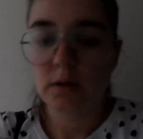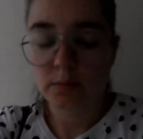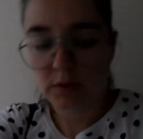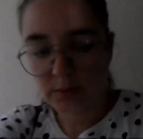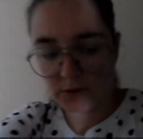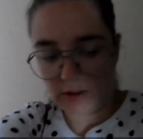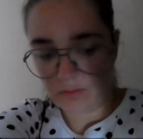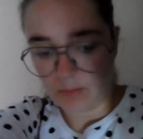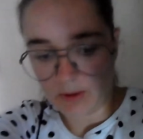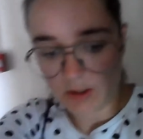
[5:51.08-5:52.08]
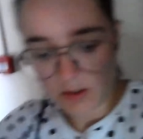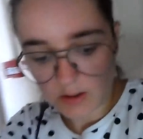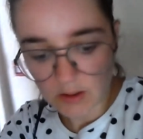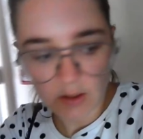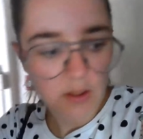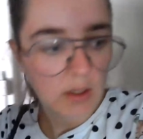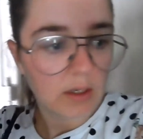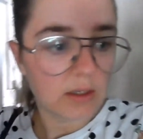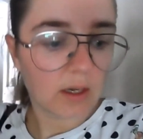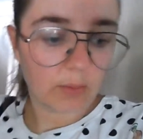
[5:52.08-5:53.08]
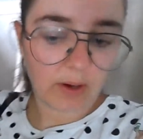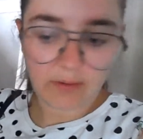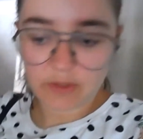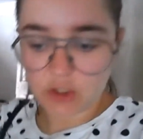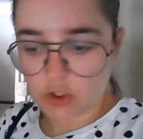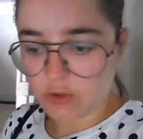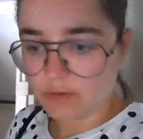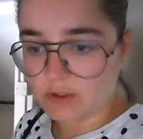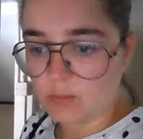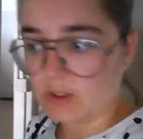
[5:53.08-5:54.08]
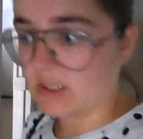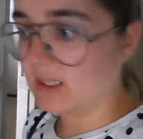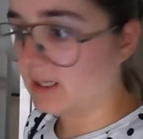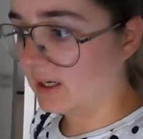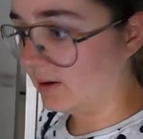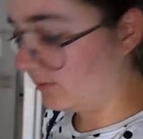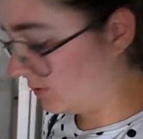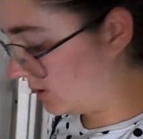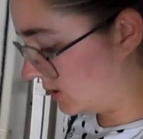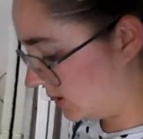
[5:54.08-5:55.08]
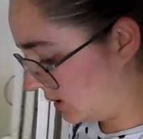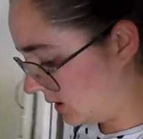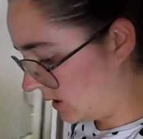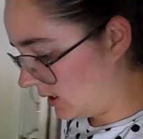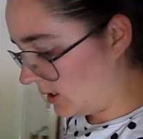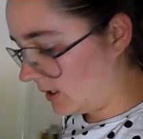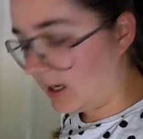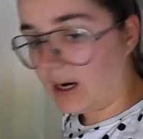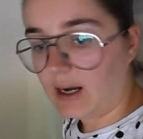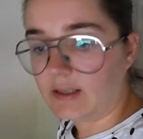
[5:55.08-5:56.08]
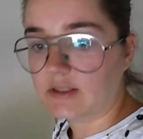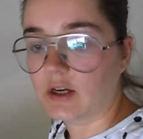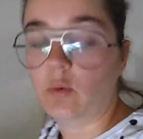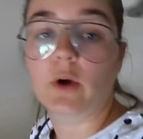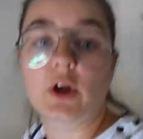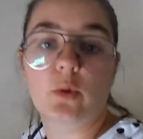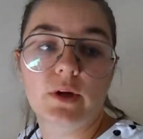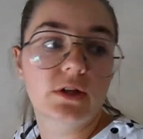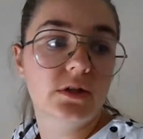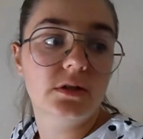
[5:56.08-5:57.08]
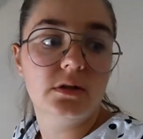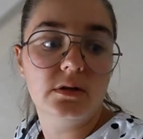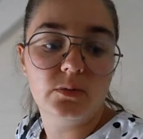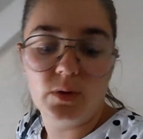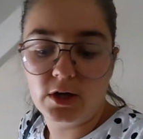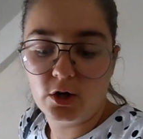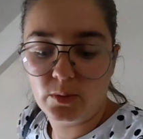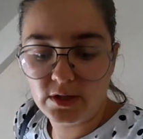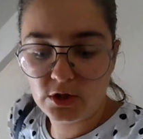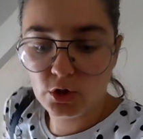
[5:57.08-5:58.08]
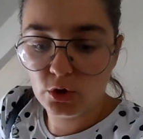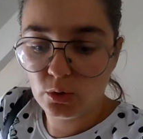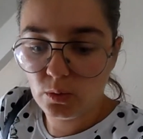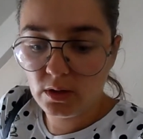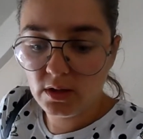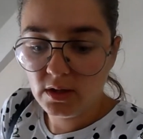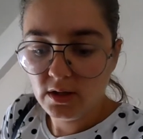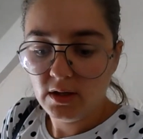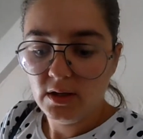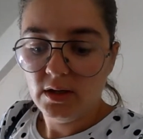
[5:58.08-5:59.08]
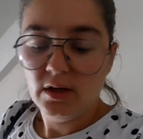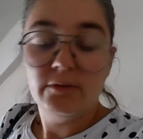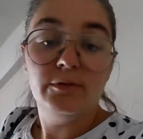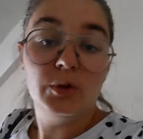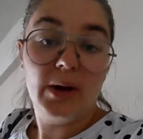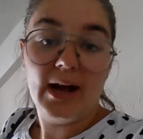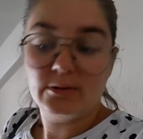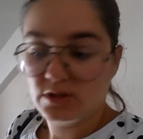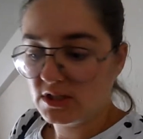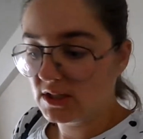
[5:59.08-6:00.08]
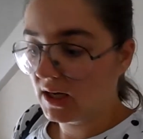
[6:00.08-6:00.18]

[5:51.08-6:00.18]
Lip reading: here in a minute. Yeah, we're having to look for somewhere to live. And we're going to view a house